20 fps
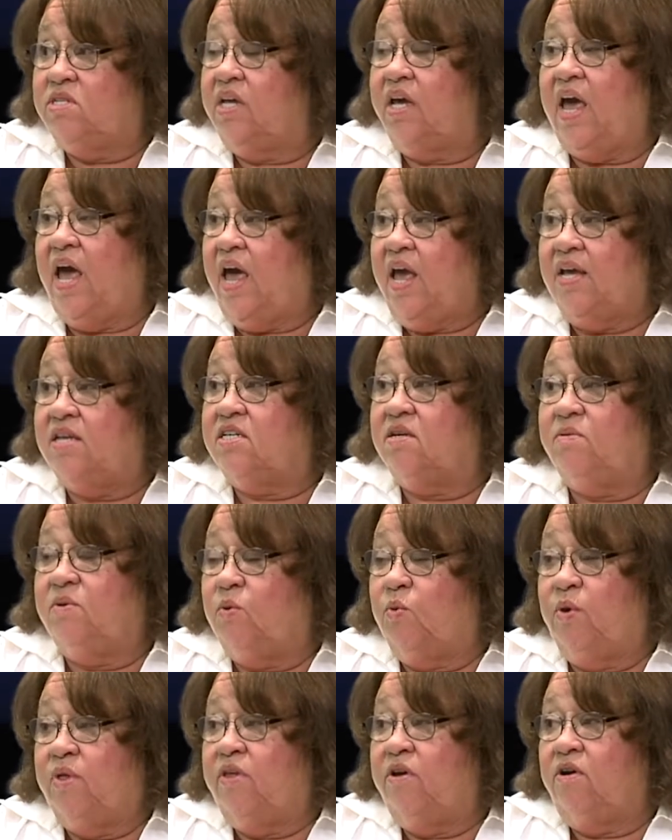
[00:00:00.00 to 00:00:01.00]
the case. I
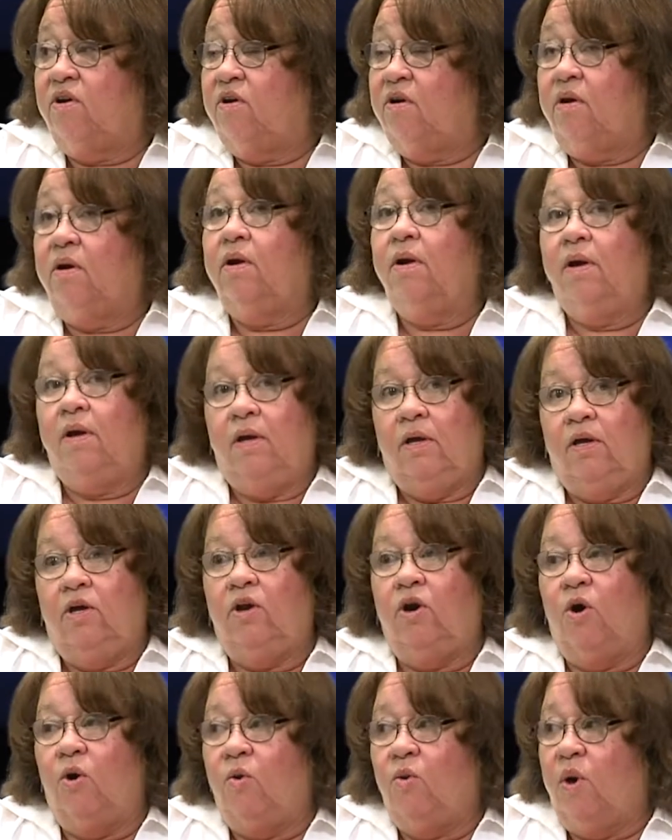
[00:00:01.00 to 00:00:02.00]
mean, whether, you
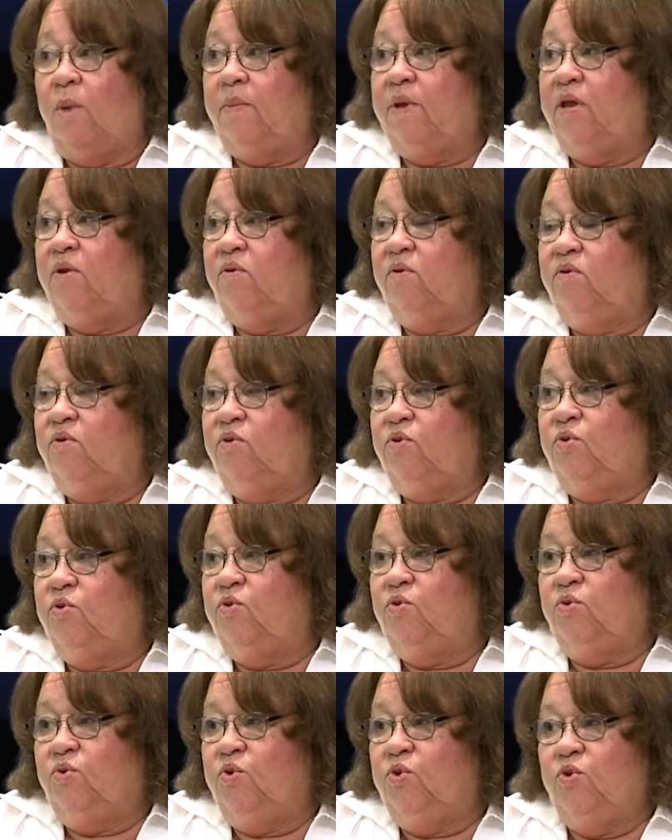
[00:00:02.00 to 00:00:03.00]
know, I mean,
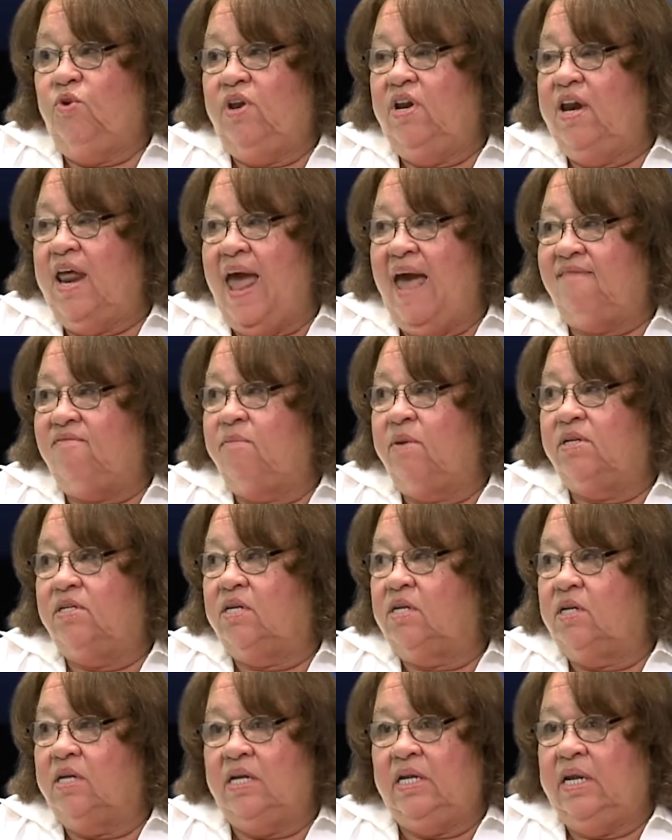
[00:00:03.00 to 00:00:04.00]
you didn't have
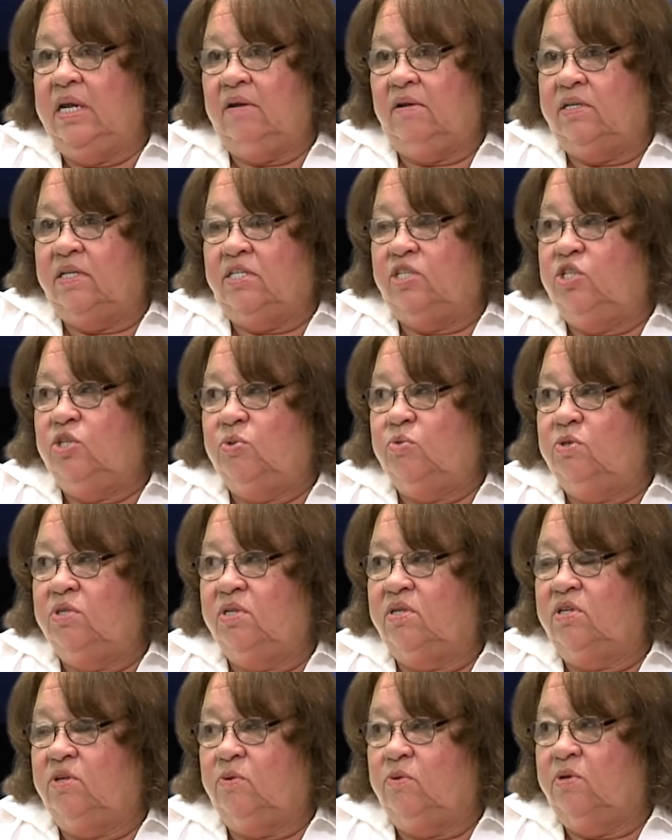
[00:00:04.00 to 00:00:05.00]
mental illness. You
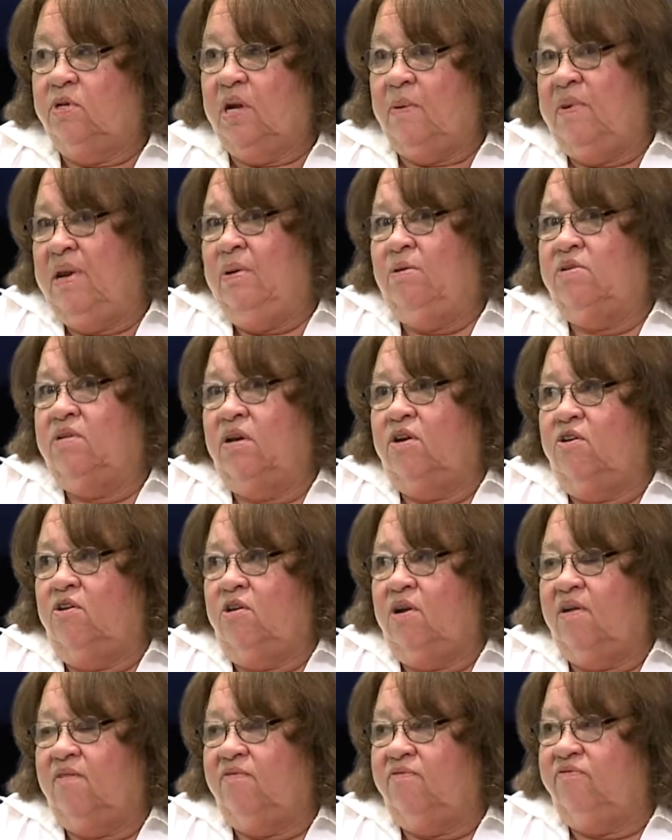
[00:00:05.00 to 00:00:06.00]
were. I mean, it was
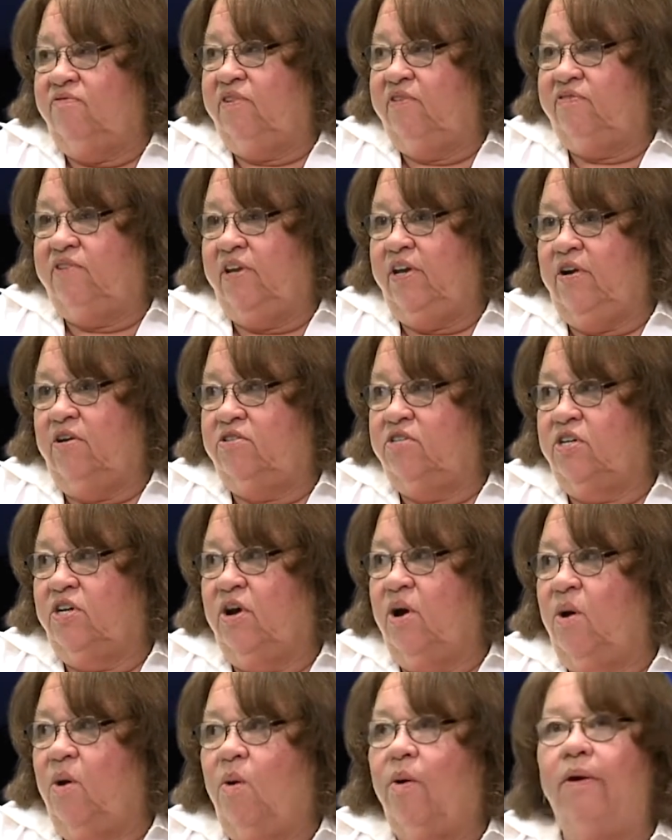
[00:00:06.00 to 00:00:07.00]
unheard of 50 years
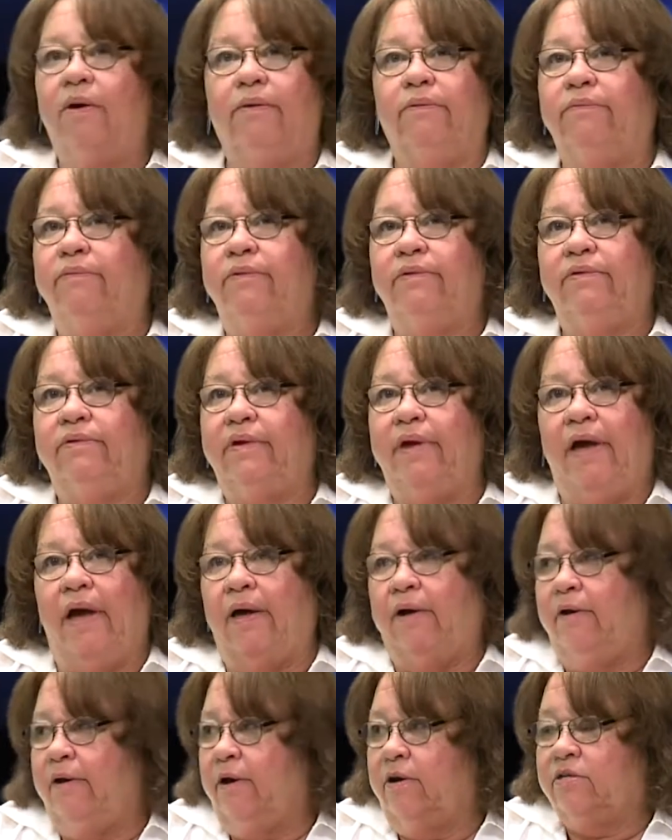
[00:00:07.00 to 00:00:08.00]
ago or
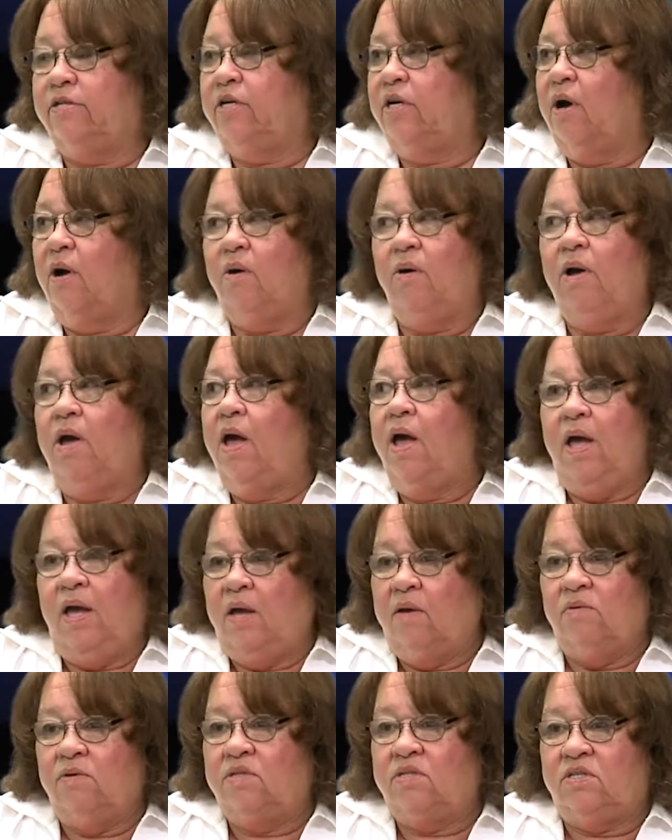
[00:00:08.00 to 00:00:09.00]
100 years ago.
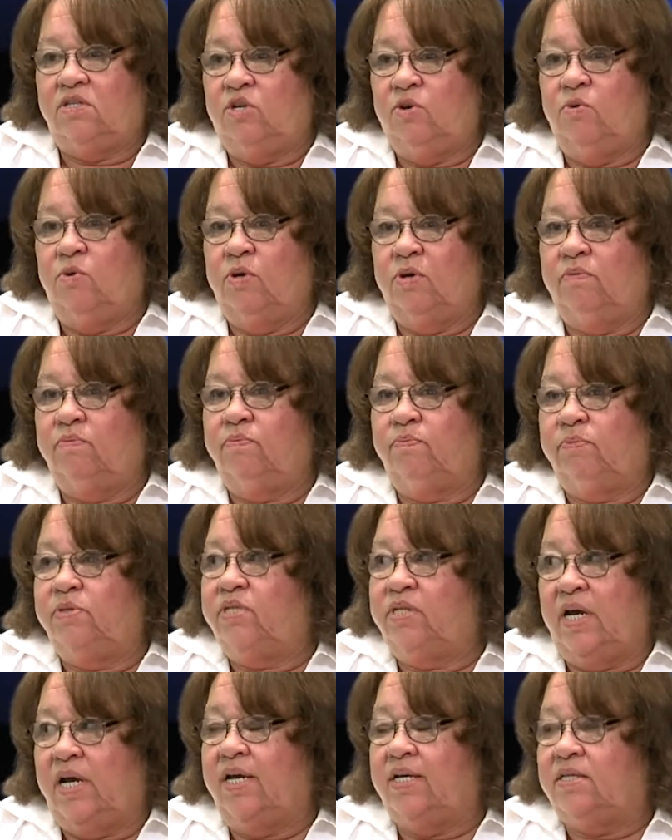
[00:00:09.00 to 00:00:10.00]
It was, you were
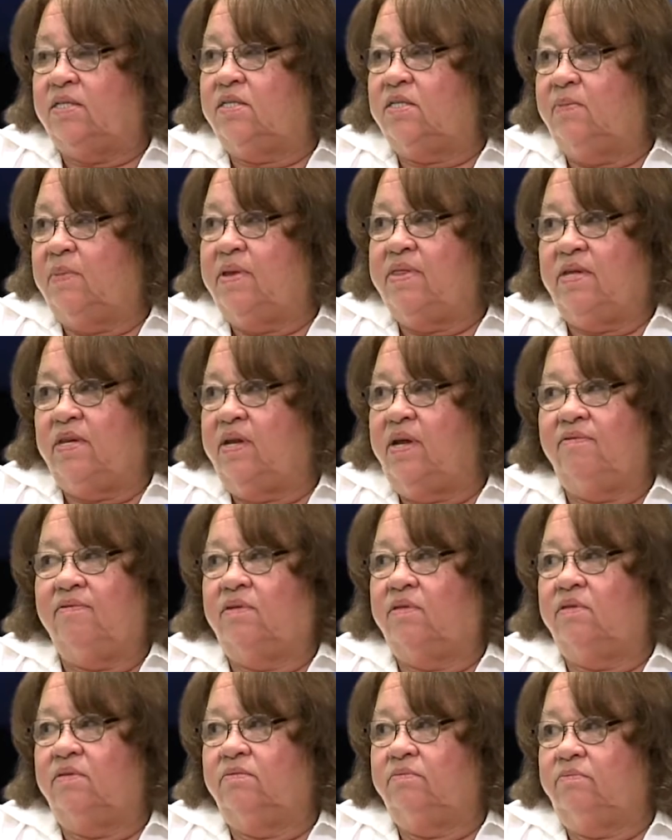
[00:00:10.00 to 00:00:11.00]
possessed by the
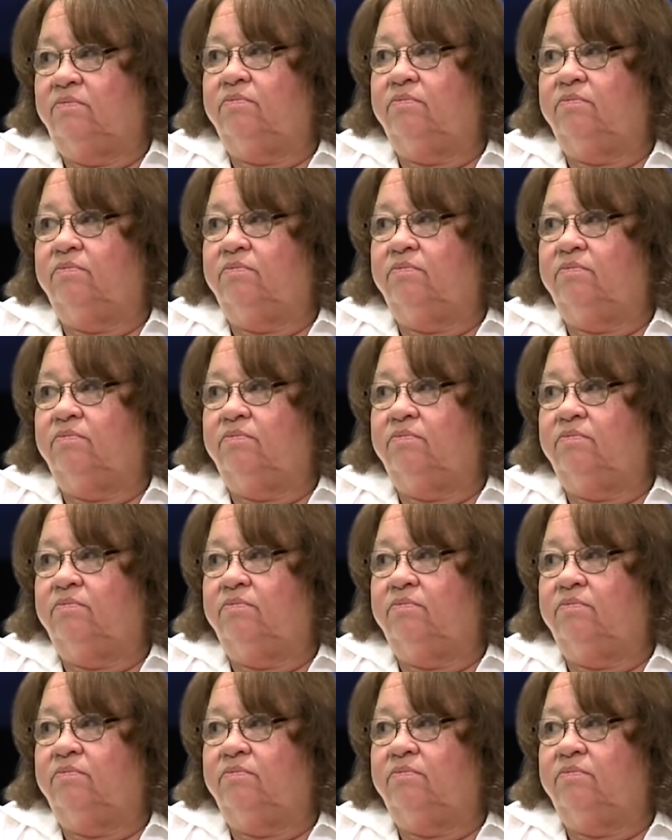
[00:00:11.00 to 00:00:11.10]
devil.